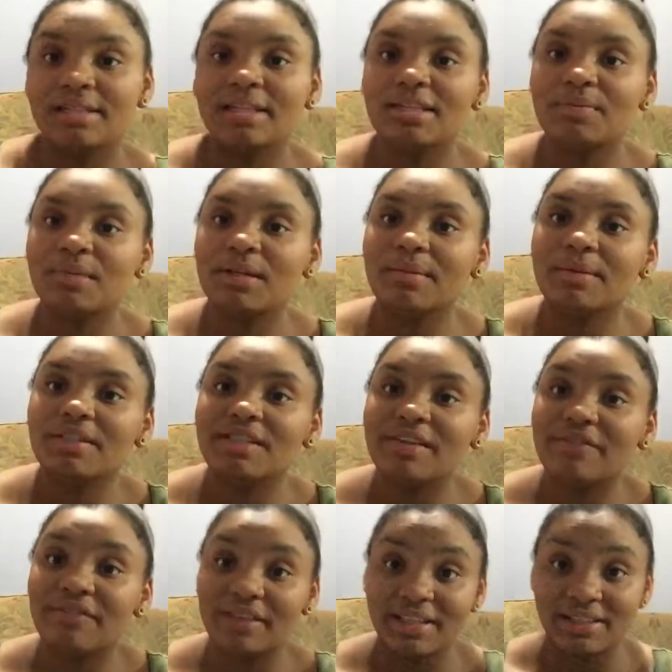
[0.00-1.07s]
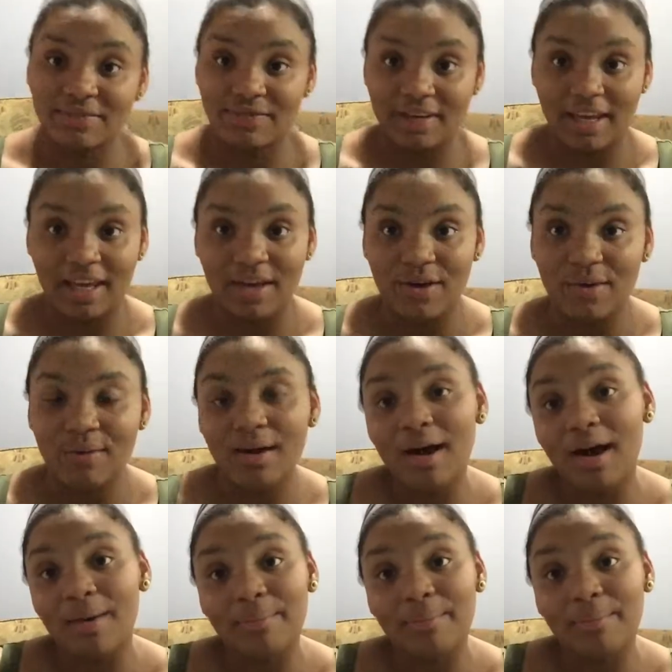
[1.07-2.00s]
So that's pretty much it for this video.